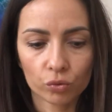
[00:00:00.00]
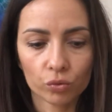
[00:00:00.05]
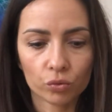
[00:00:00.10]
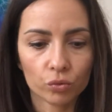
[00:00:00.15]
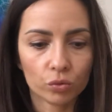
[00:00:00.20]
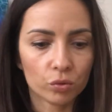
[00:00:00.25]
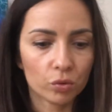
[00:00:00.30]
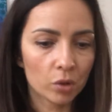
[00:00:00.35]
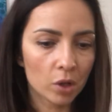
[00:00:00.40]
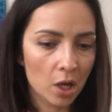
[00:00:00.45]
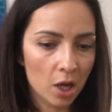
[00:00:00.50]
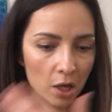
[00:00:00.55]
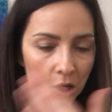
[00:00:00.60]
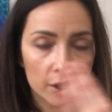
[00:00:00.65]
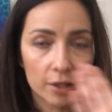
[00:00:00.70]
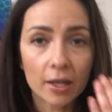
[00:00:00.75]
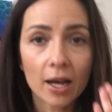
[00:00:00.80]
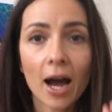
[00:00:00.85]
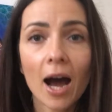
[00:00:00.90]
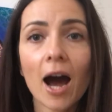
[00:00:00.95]
to
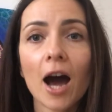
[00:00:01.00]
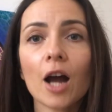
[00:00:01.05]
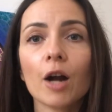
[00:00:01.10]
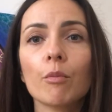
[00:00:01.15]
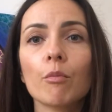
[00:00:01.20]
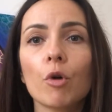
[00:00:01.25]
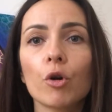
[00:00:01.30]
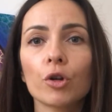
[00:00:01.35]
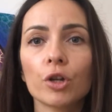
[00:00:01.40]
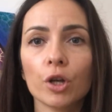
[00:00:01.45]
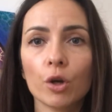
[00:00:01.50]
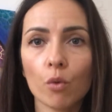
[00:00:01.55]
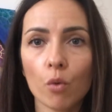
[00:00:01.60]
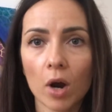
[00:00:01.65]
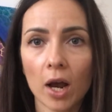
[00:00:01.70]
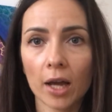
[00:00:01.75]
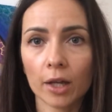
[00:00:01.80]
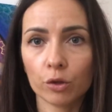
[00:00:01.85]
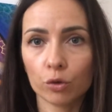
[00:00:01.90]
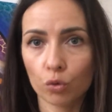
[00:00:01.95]
in a harmonic
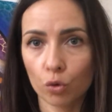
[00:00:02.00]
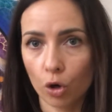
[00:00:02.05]
way